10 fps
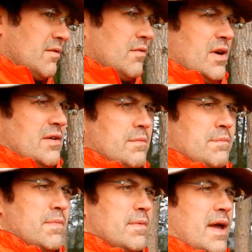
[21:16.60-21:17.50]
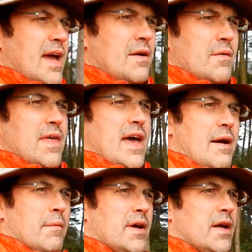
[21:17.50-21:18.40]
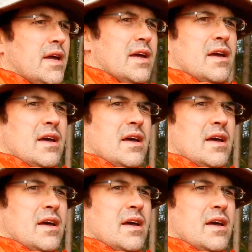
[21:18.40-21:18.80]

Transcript: When I'm out with the hammock,